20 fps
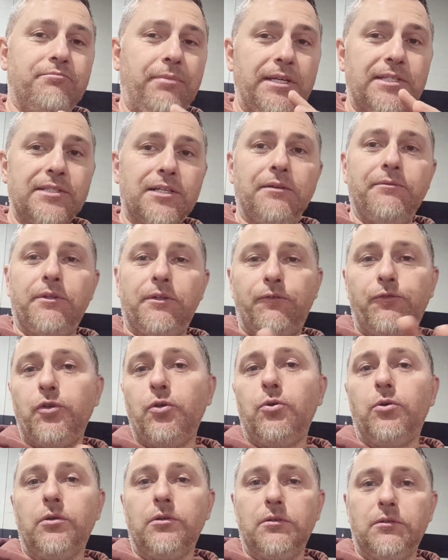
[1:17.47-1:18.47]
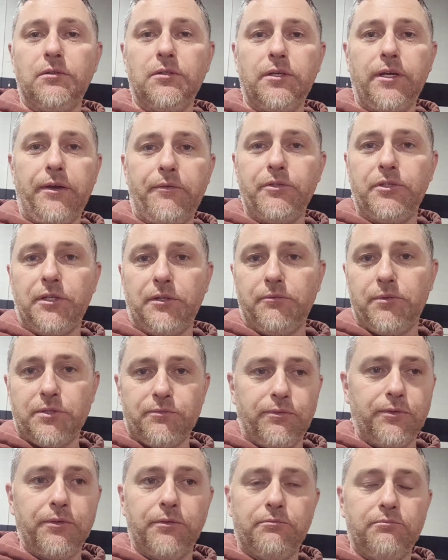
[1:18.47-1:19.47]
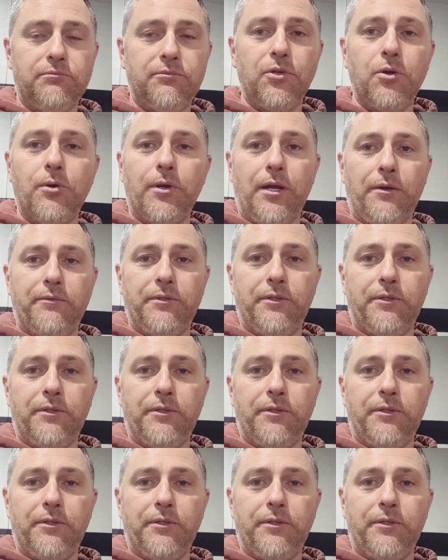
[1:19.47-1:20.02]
basically with the fuel, everything was going